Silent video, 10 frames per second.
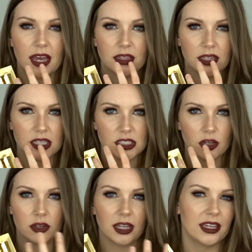And then they
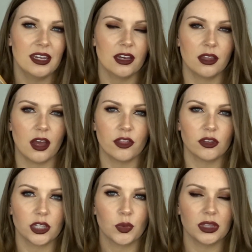start, like any other
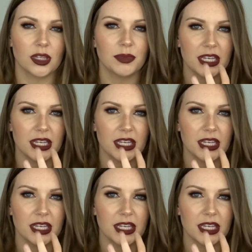liquid lip,